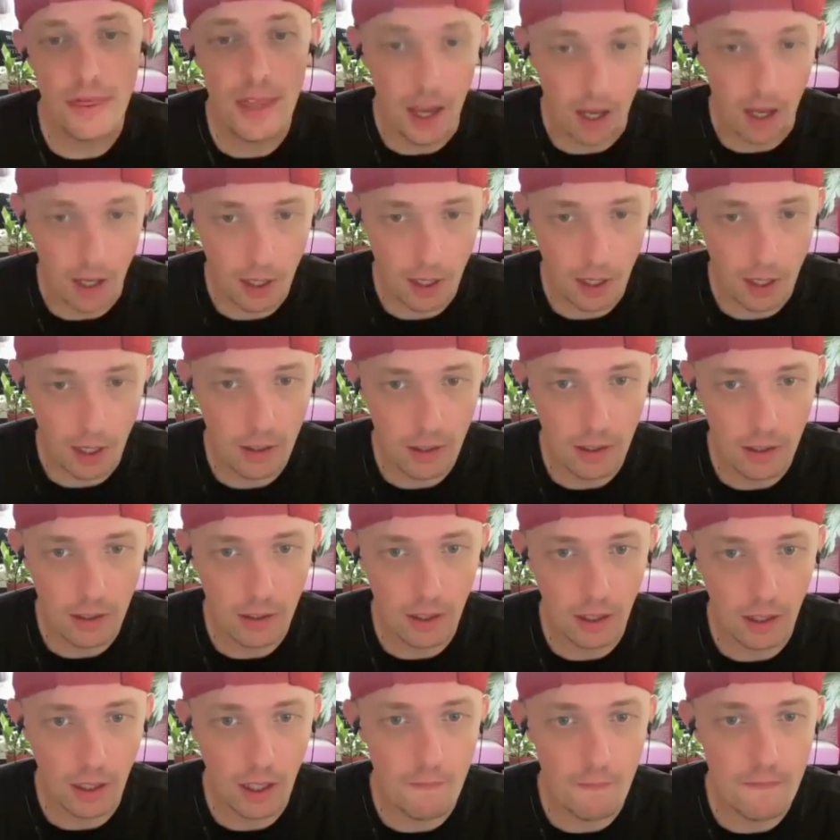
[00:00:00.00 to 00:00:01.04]
thick.
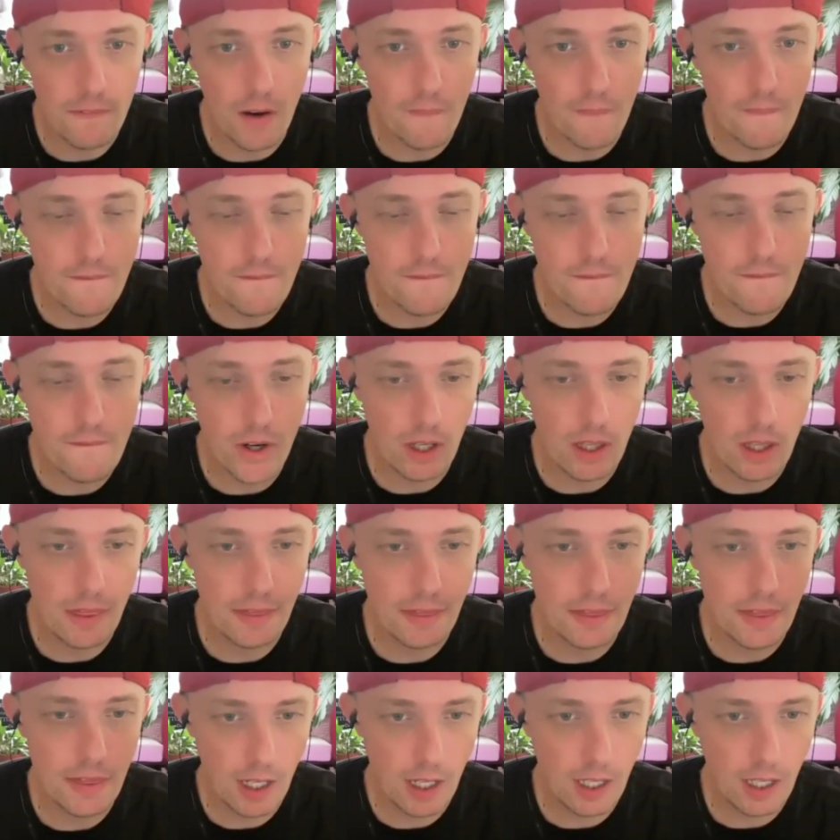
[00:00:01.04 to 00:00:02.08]
Like it felt very
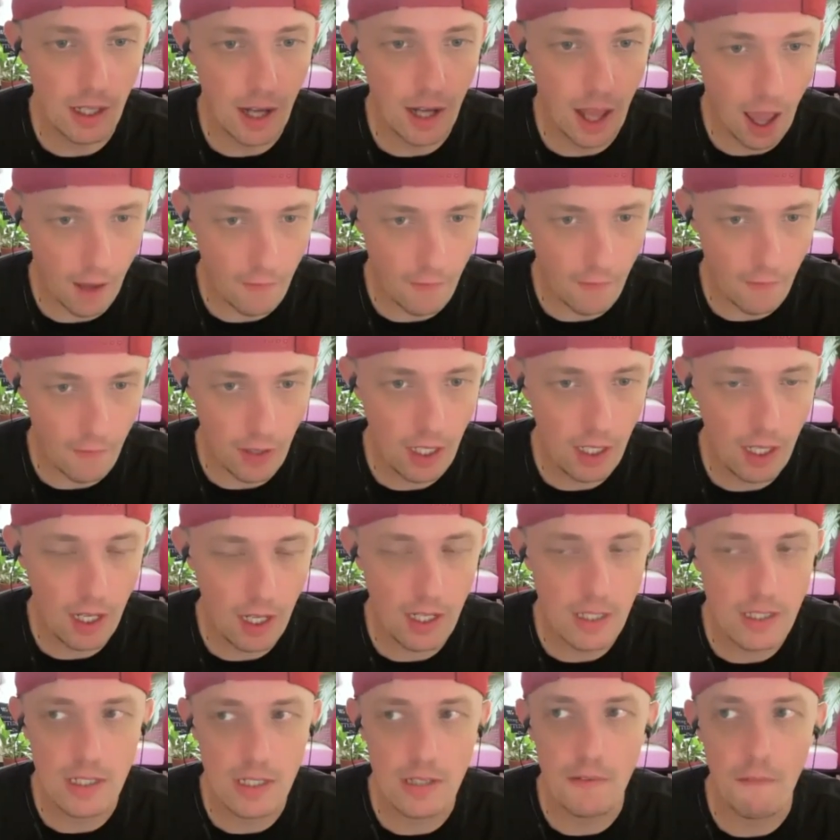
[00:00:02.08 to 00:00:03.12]
thick and heavy.
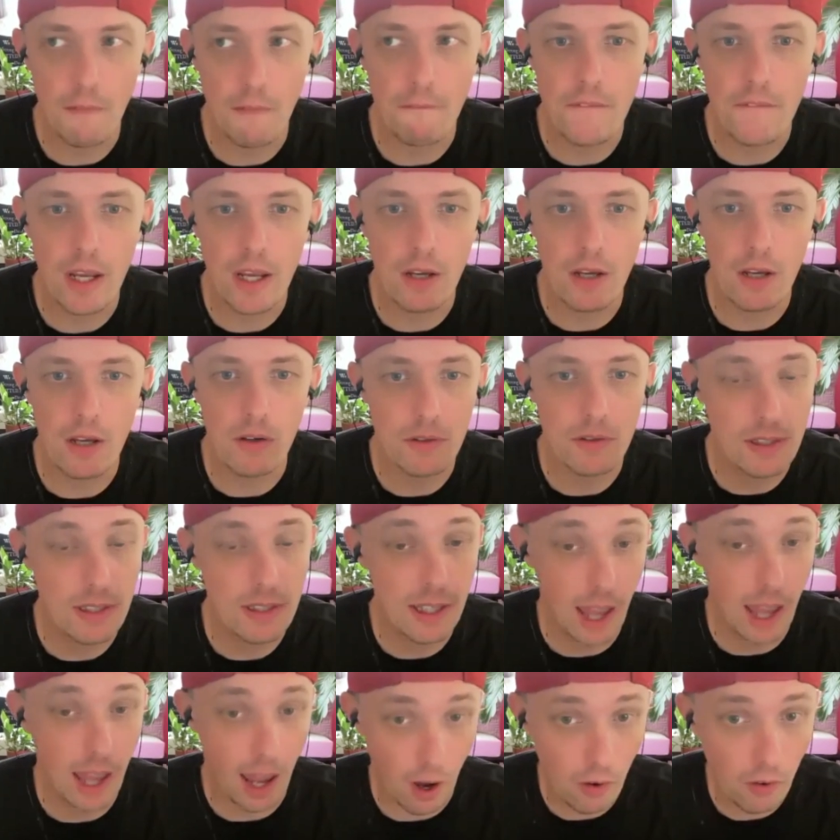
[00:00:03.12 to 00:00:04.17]
It didn't feel
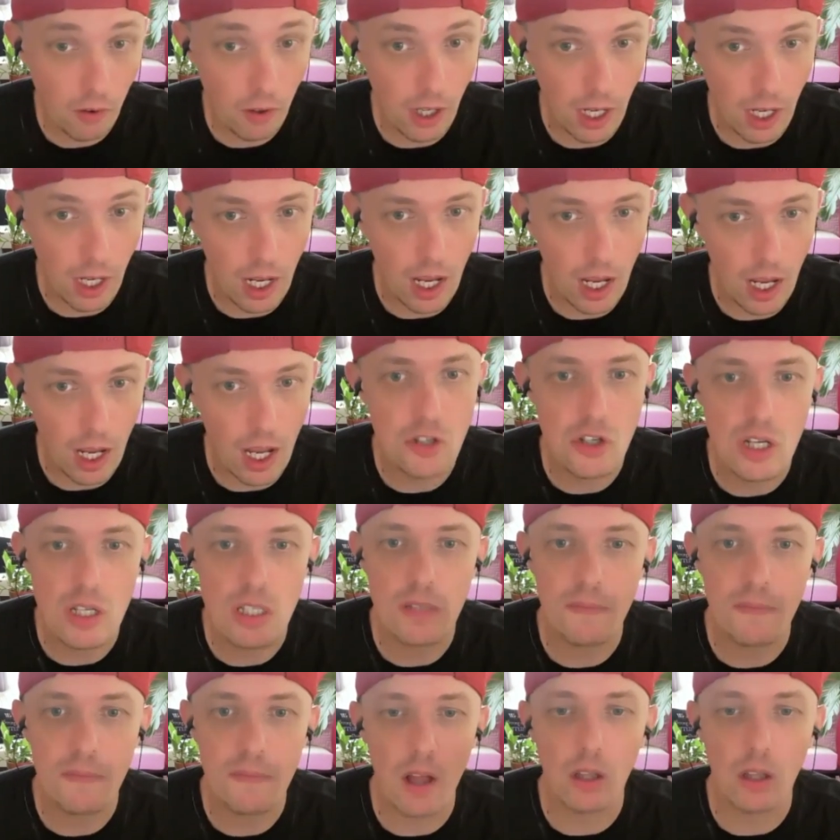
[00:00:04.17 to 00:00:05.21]
scary. It
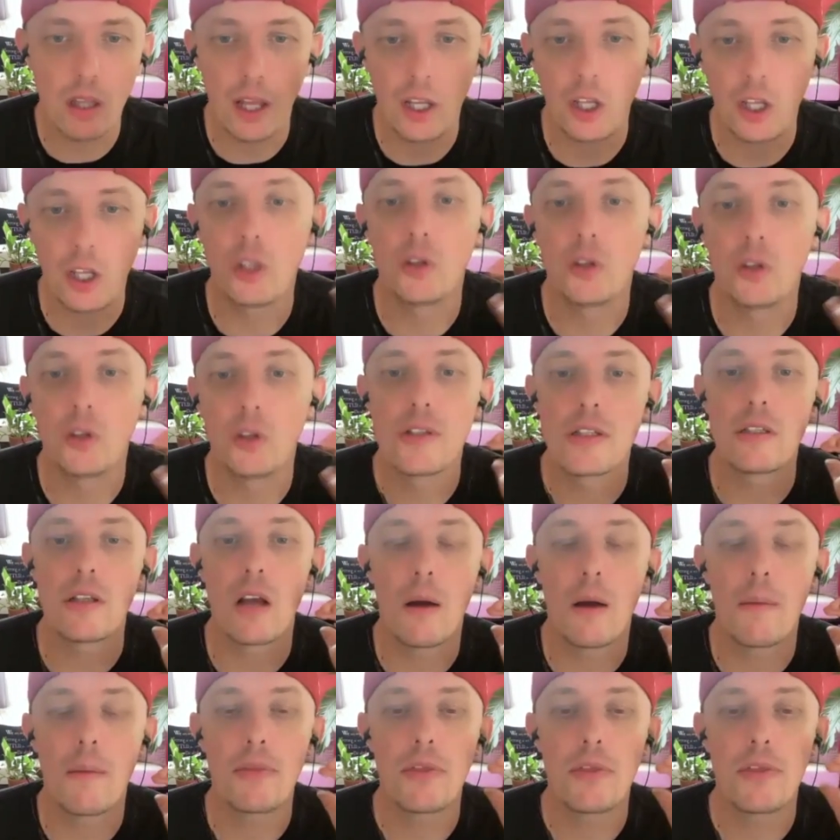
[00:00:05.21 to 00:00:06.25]
just felt like
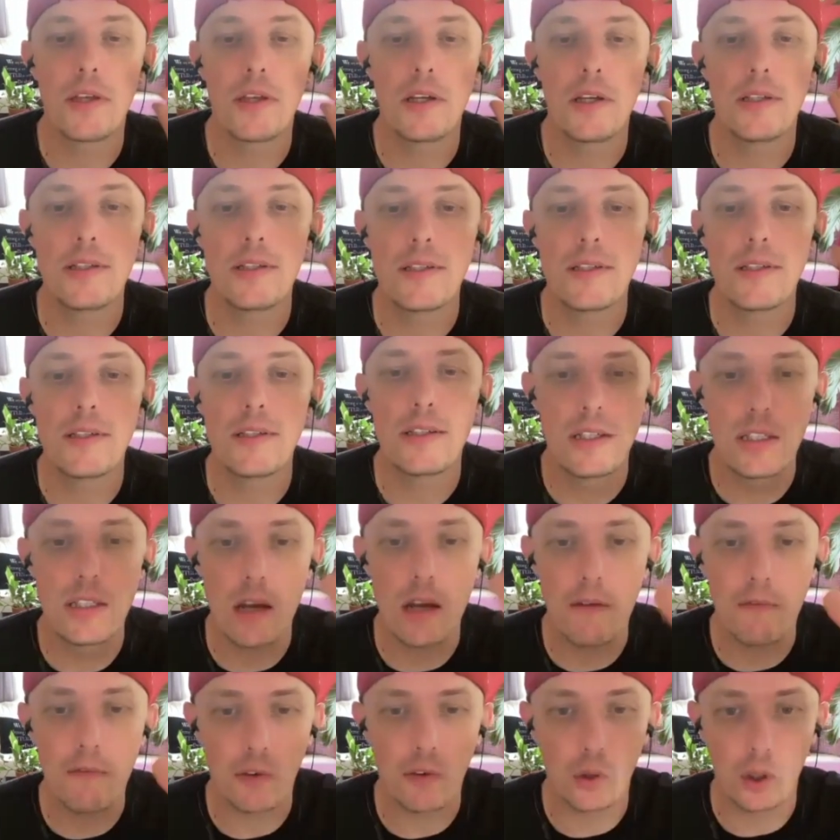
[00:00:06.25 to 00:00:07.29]
something's
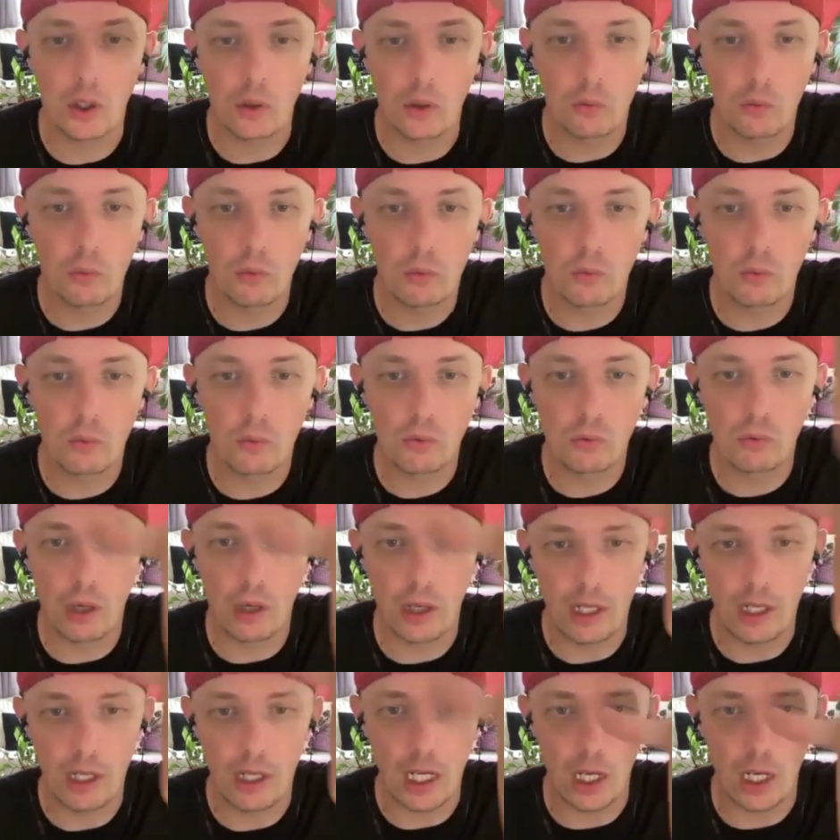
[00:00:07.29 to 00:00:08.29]
different right